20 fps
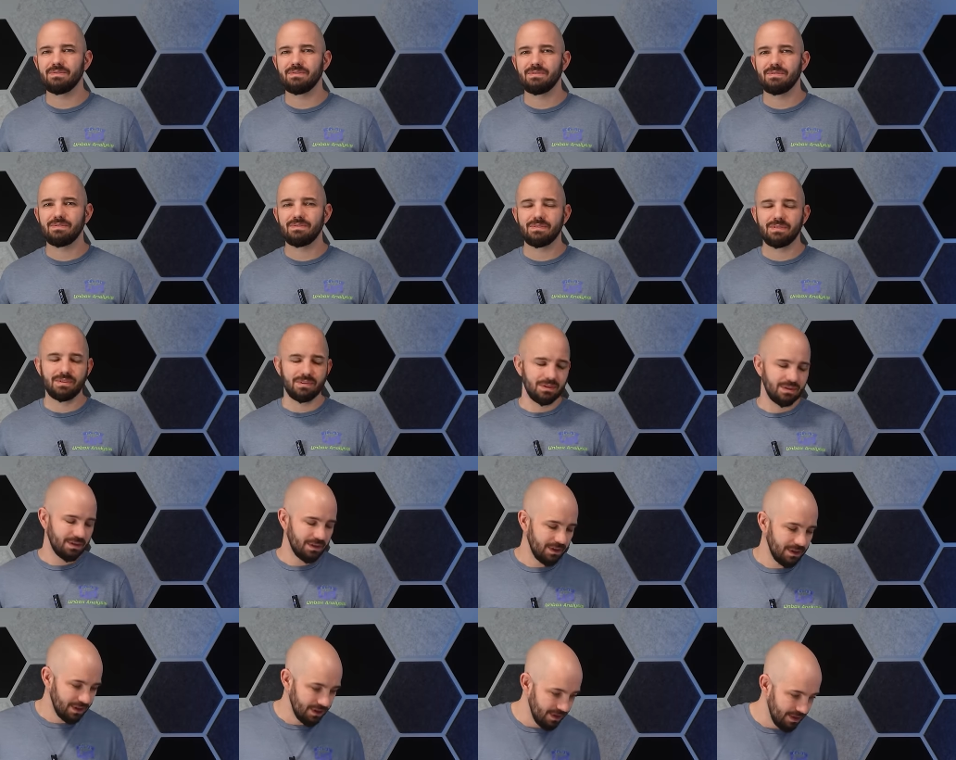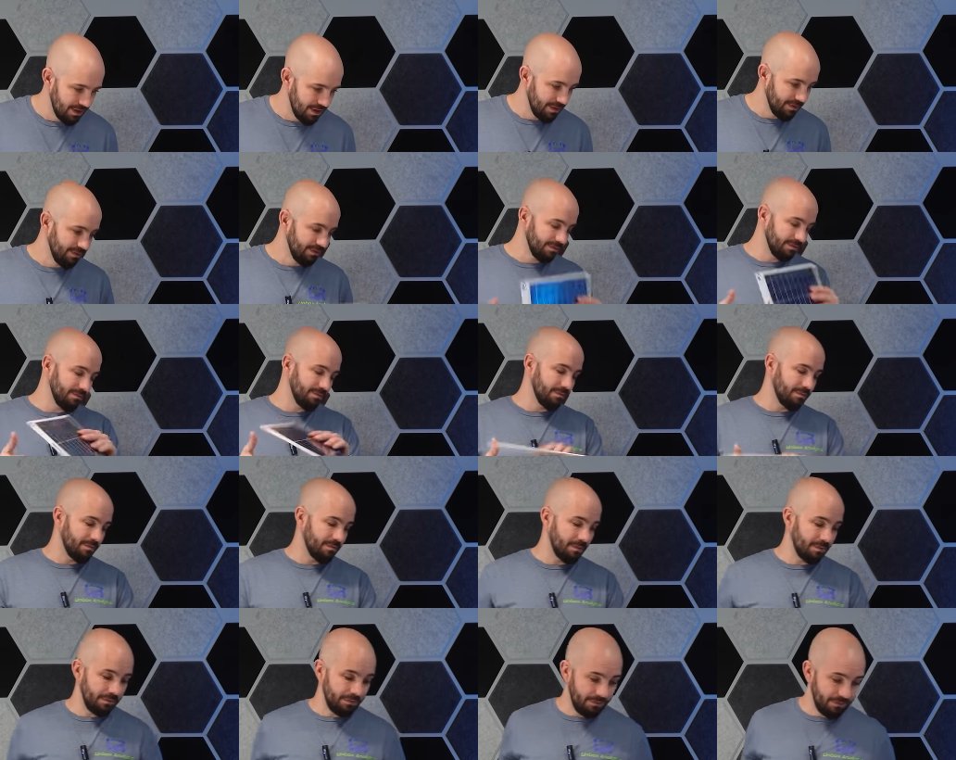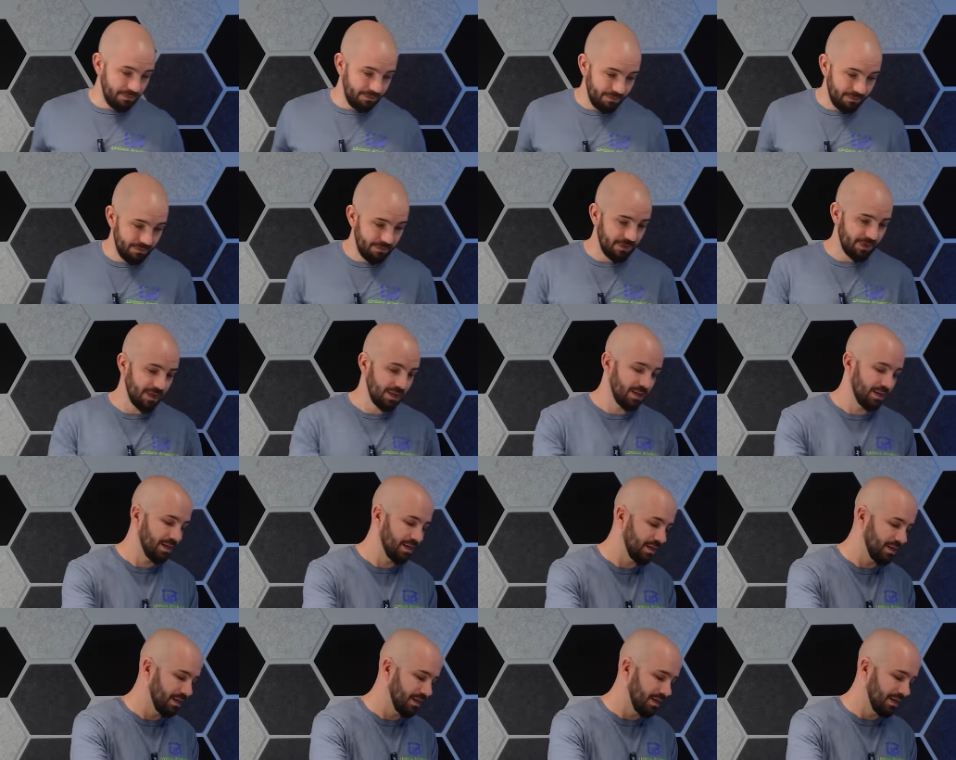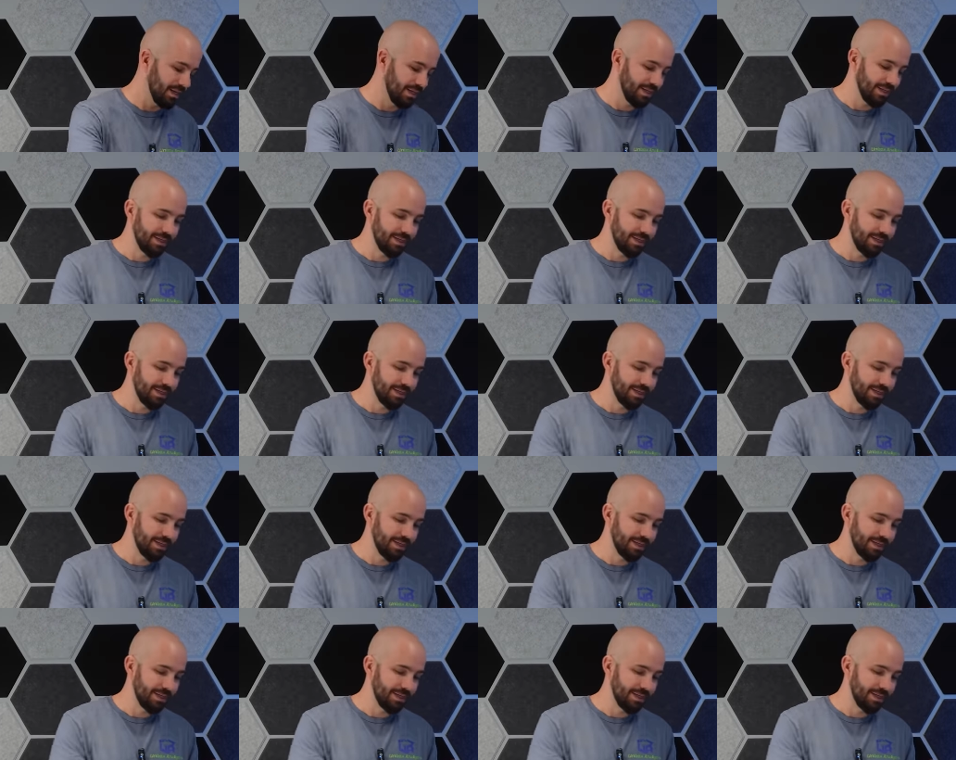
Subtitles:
[no speech]